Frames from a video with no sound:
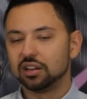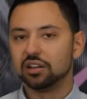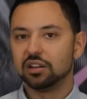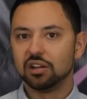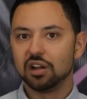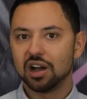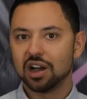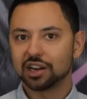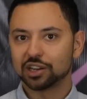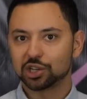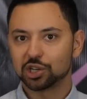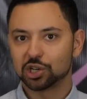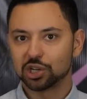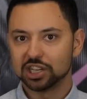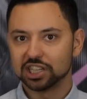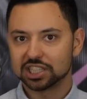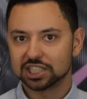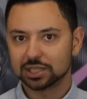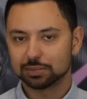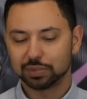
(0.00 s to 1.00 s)
not
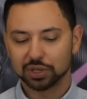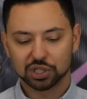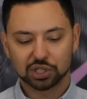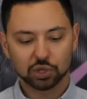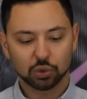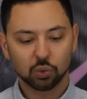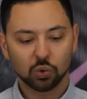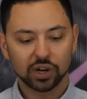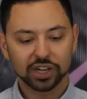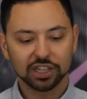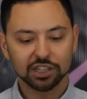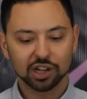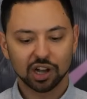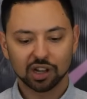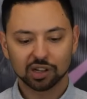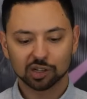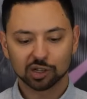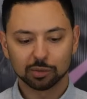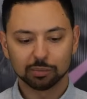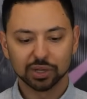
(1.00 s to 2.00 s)
crisp
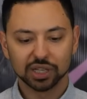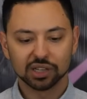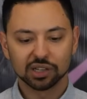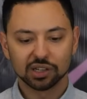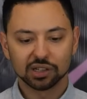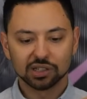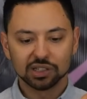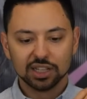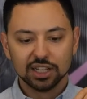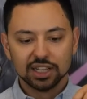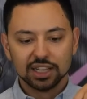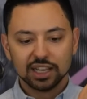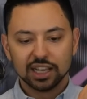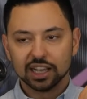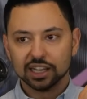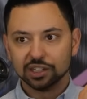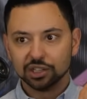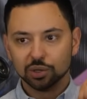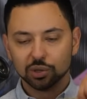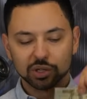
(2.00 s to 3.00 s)
$20 bill
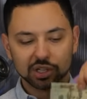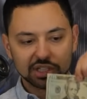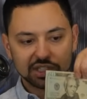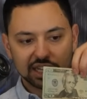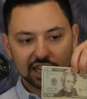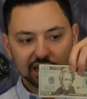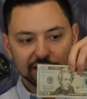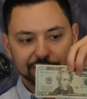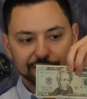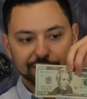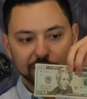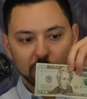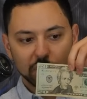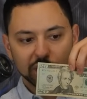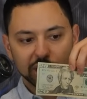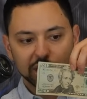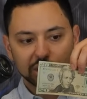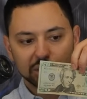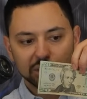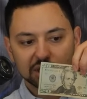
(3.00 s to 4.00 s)
and you could take
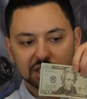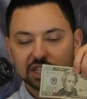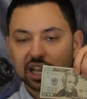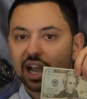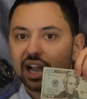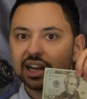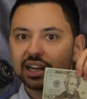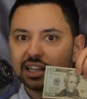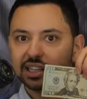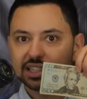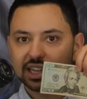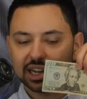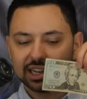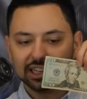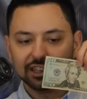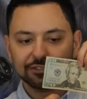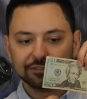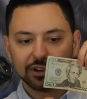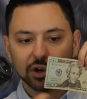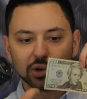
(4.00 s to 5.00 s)
photos, tiny,
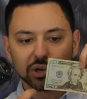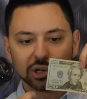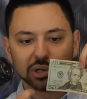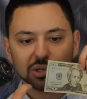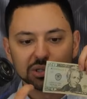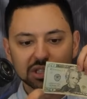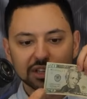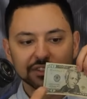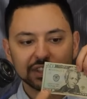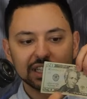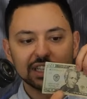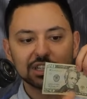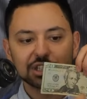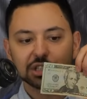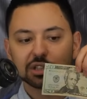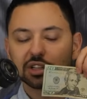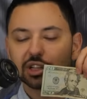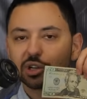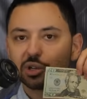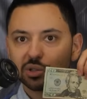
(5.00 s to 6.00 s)
tiny photos of
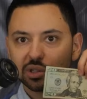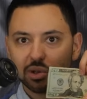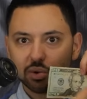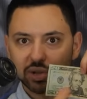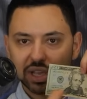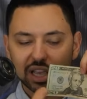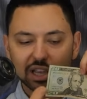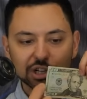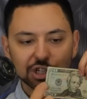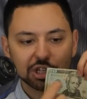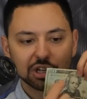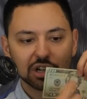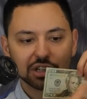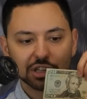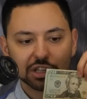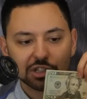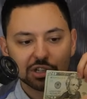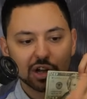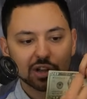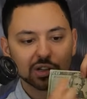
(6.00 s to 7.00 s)
each little location on
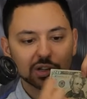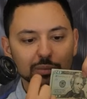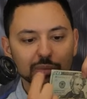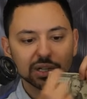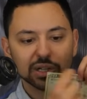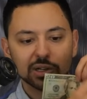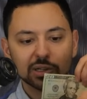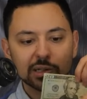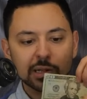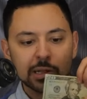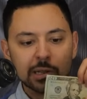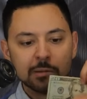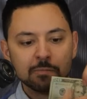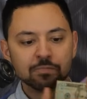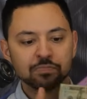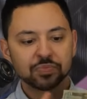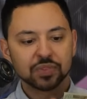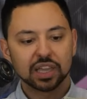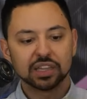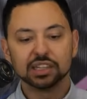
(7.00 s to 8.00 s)
the dollar bill,
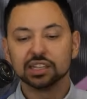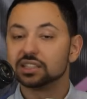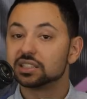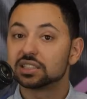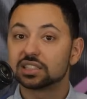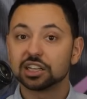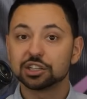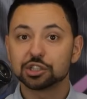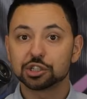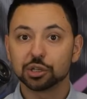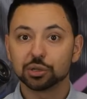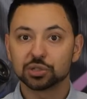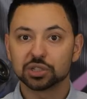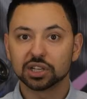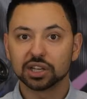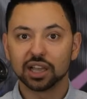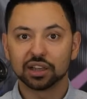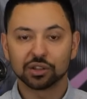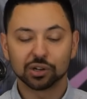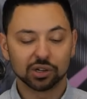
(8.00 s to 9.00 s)
and then stitch those
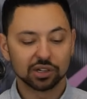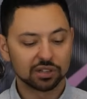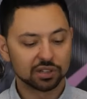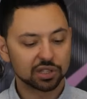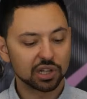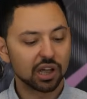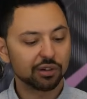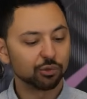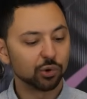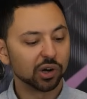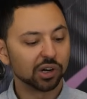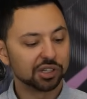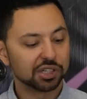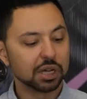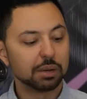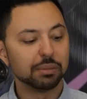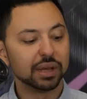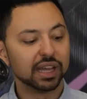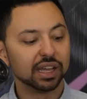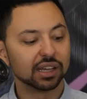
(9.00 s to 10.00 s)
together in software
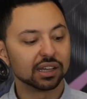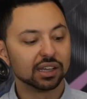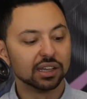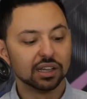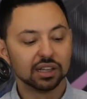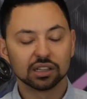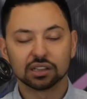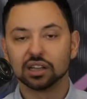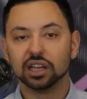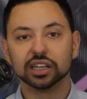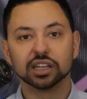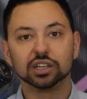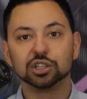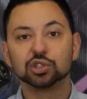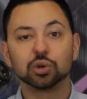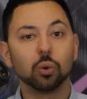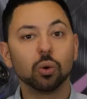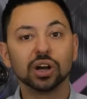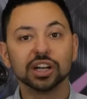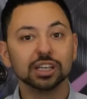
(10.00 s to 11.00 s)
to make like a
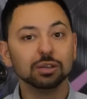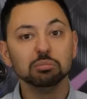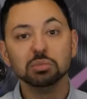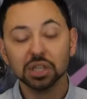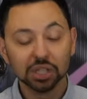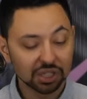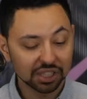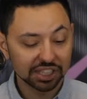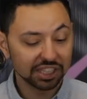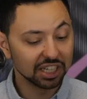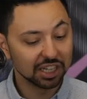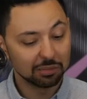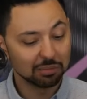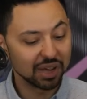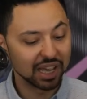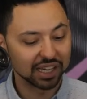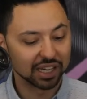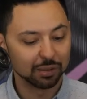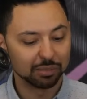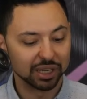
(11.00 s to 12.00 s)
20 million
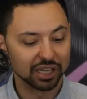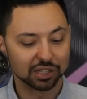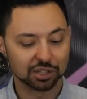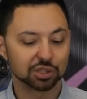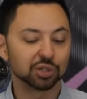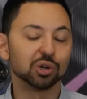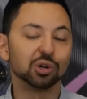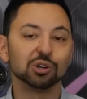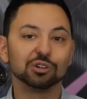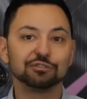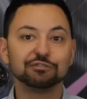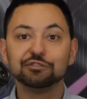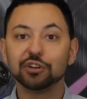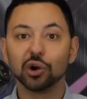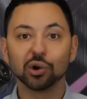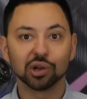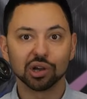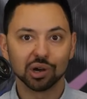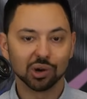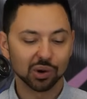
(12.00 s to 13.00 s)
megapixel
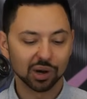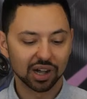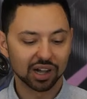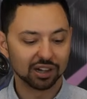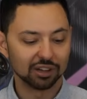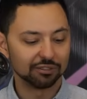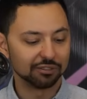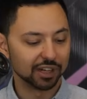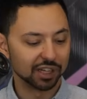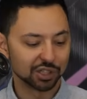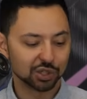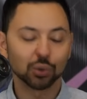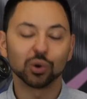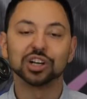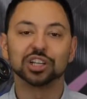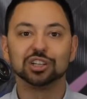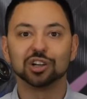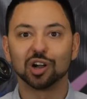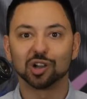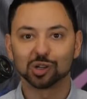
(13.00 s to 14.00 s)
photo of a
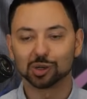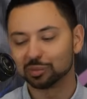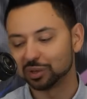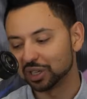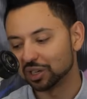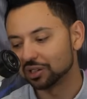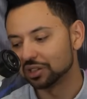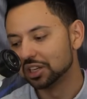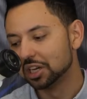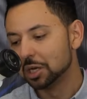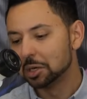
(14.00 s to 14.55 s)
$20 bill.